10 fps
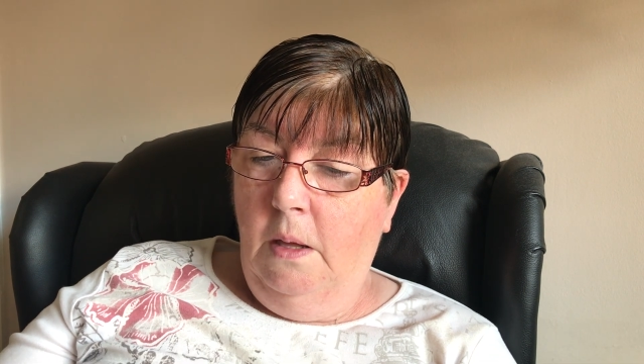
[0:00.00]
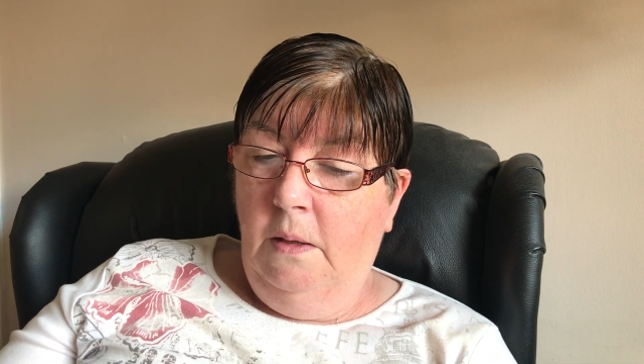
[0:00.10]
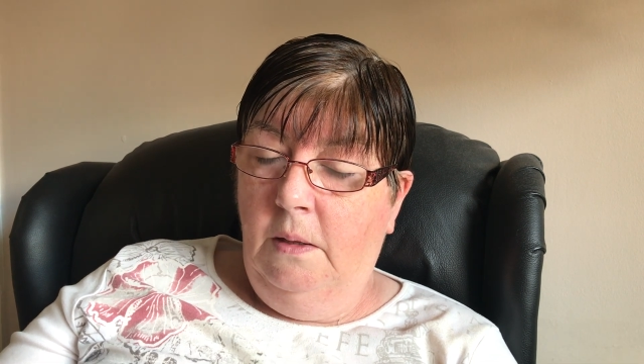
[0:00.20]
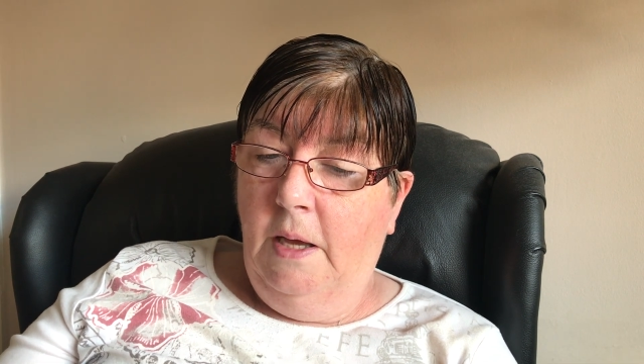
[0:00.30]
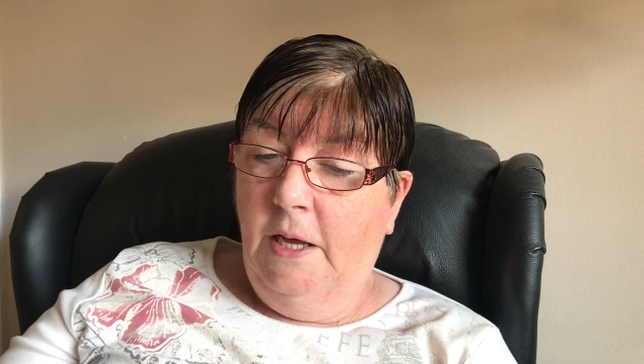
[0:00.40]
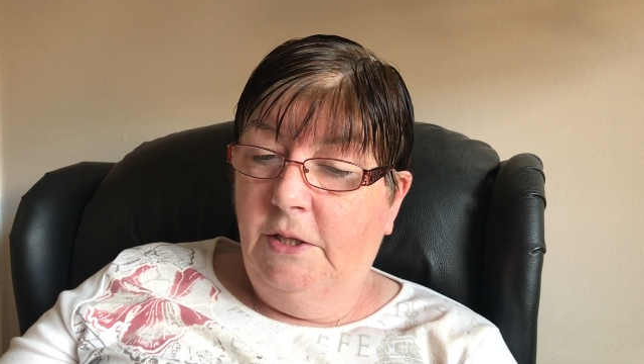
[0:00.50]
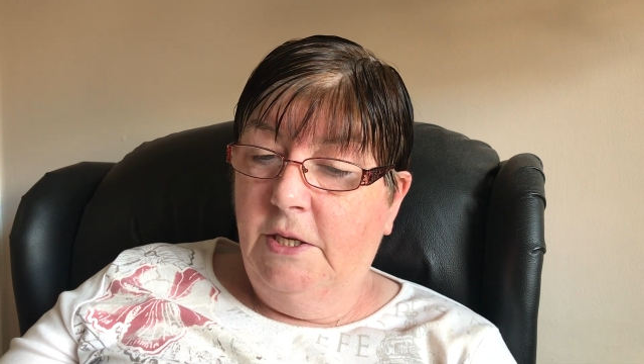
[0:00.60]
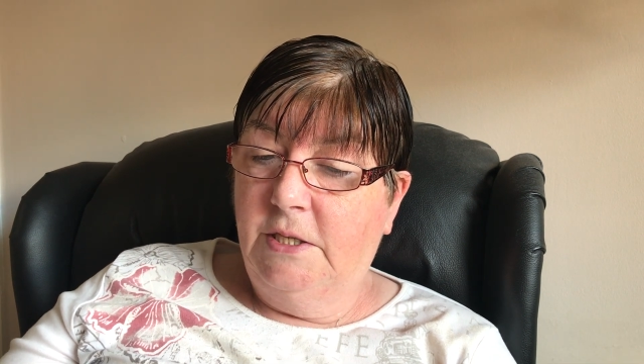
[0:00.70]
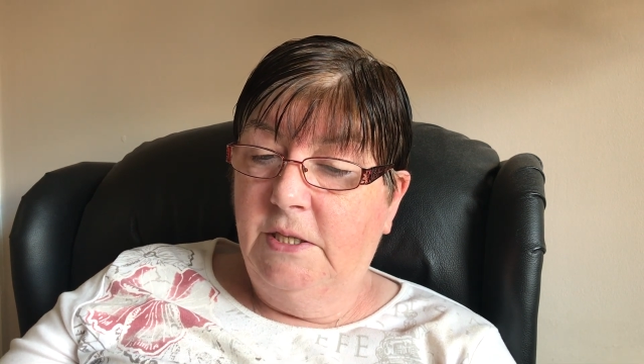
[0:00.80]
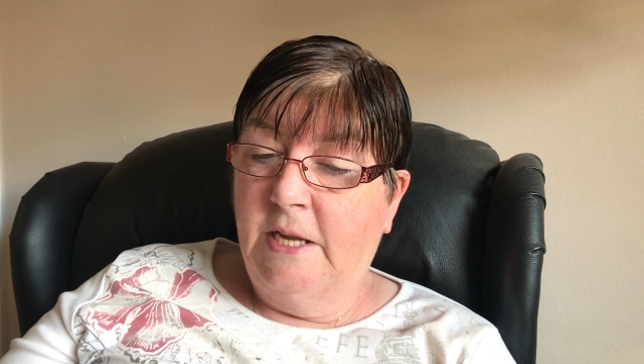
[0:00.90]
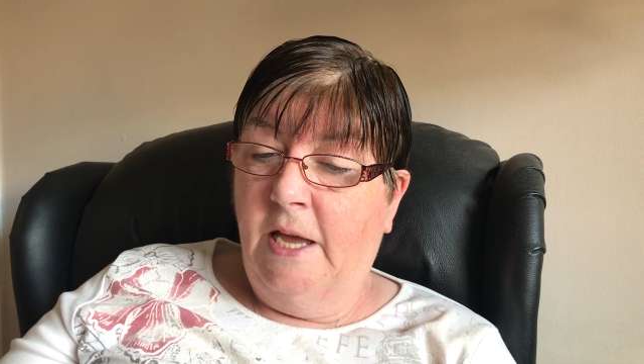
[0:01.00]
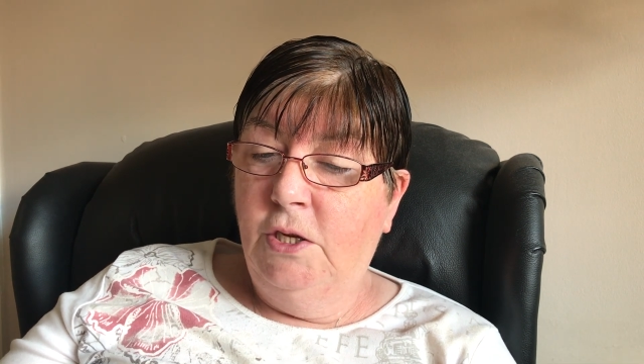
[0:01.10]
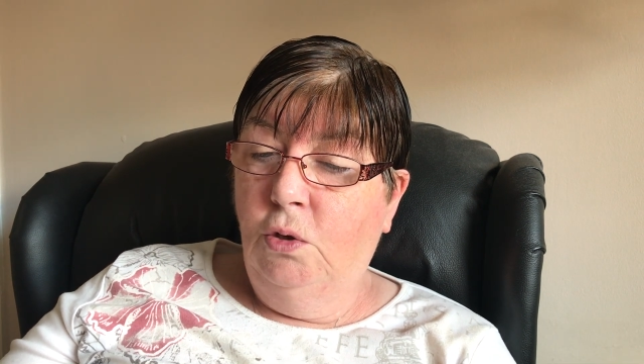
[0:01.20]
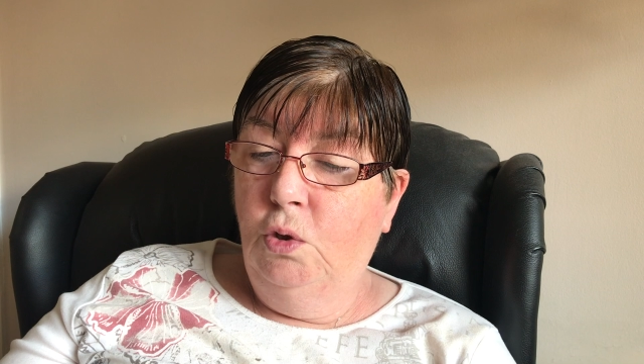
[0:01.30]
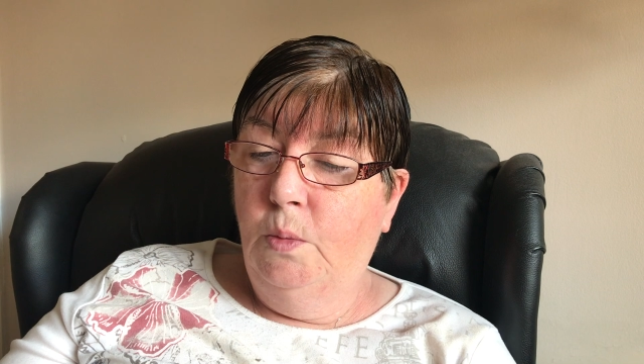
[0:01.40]
At this,
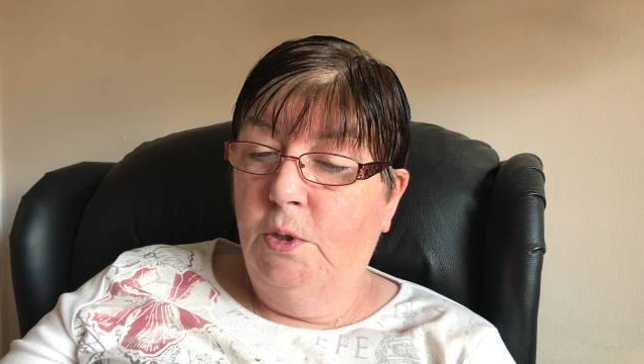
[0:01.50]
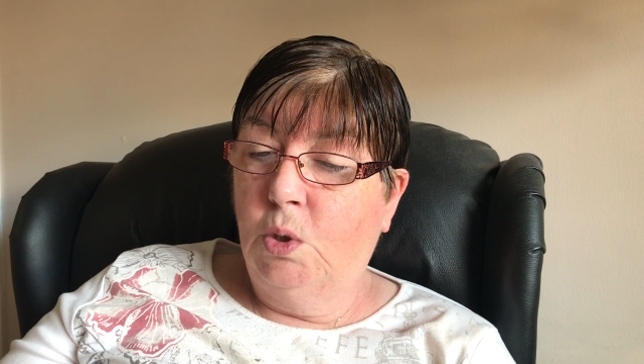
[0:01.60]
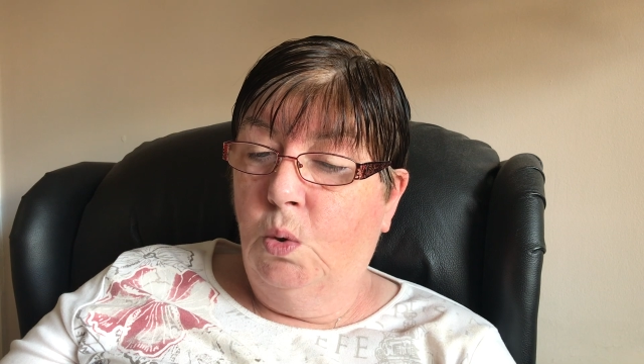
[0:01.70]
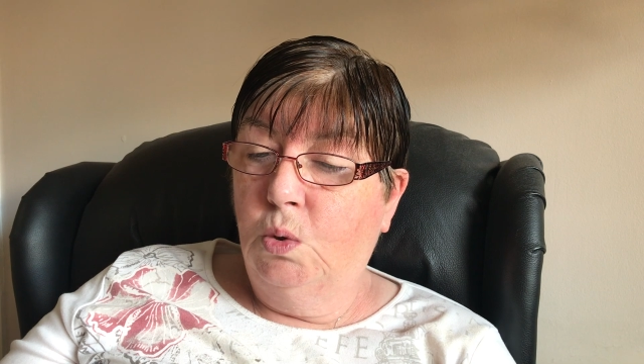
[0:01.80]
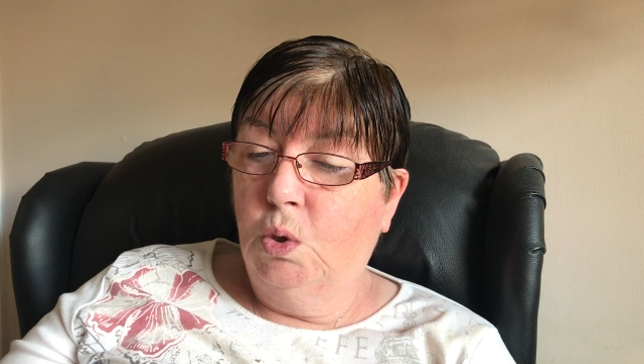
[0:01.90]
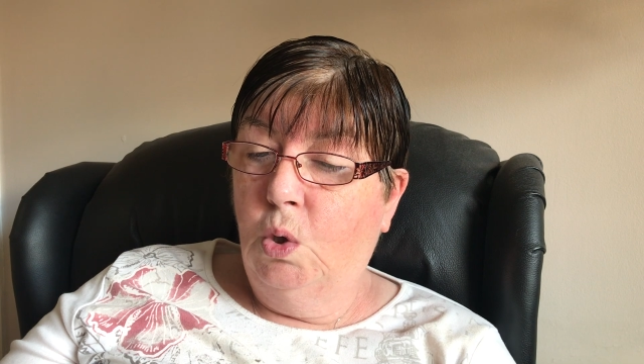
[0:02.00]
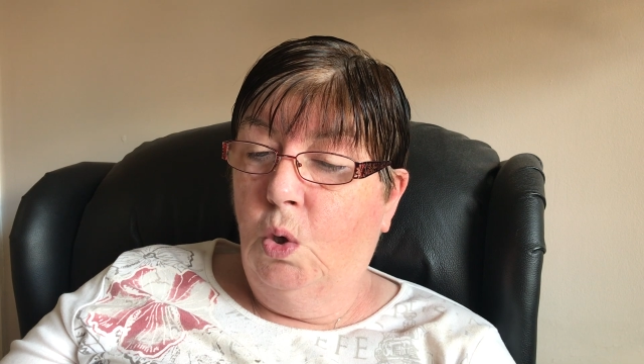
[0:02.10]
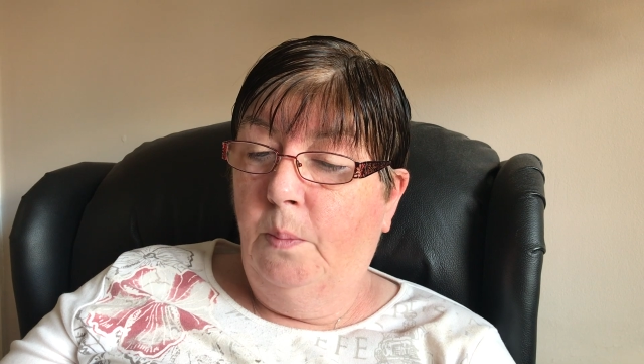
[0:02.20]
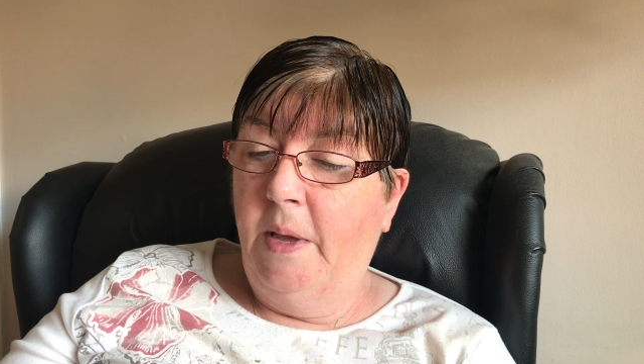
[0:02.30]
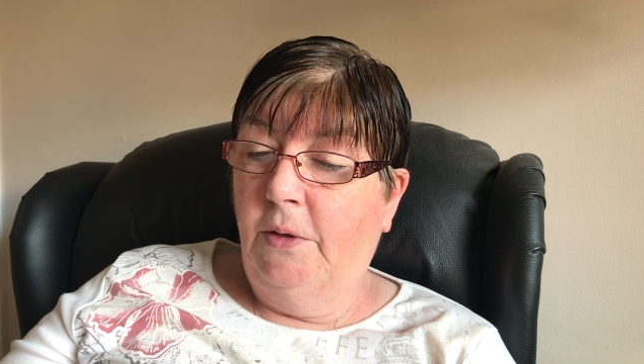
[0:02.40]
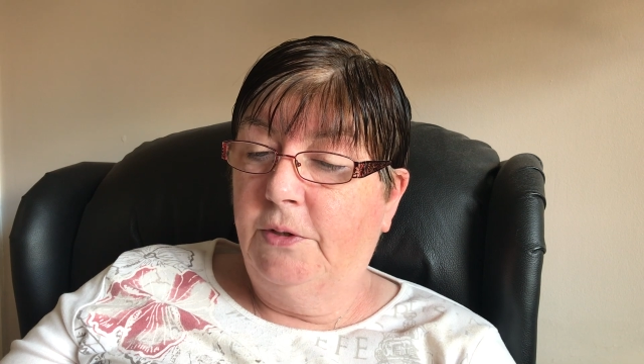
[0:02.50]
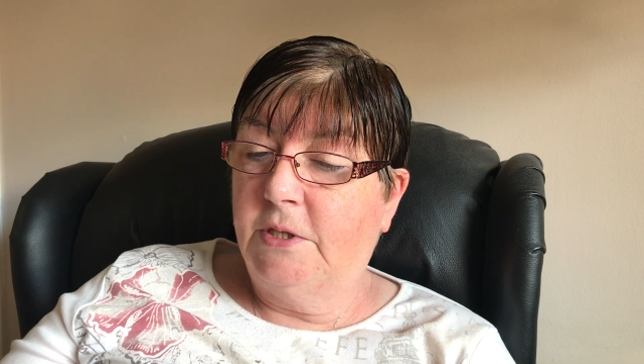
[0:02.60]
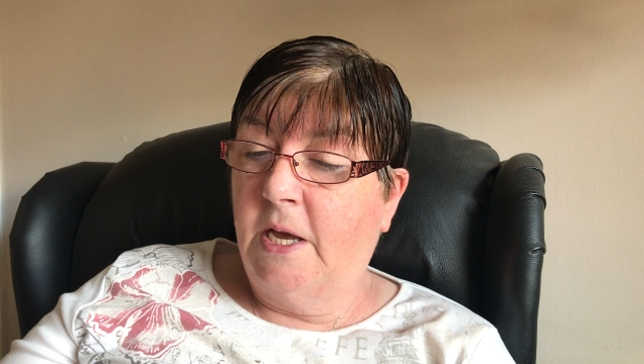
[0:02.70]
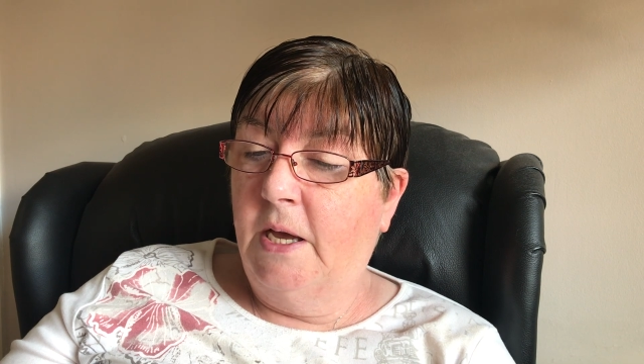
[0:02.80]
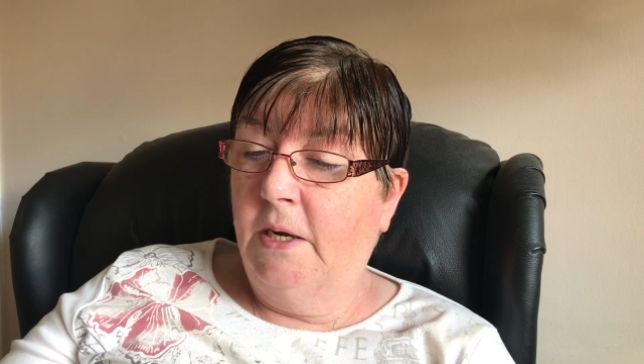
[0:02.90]
Daniel, who was also called
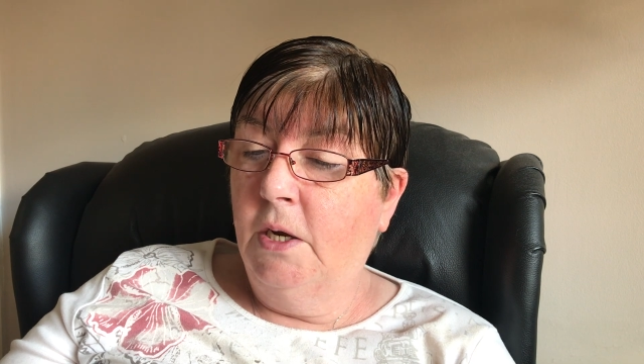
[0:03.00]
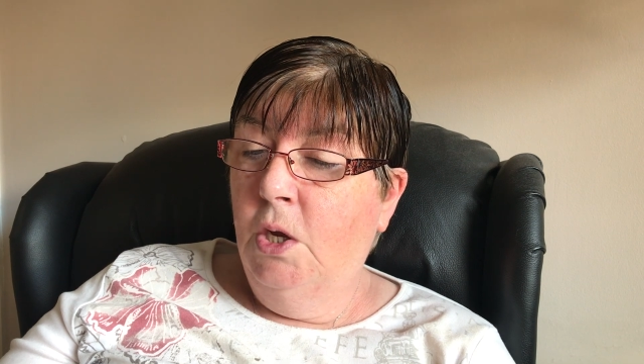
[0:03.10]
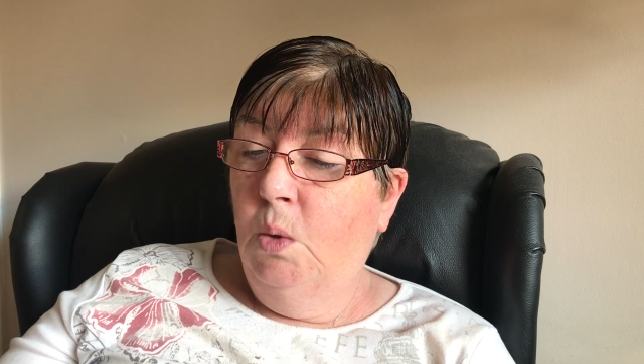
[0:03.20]
Belteshazzar,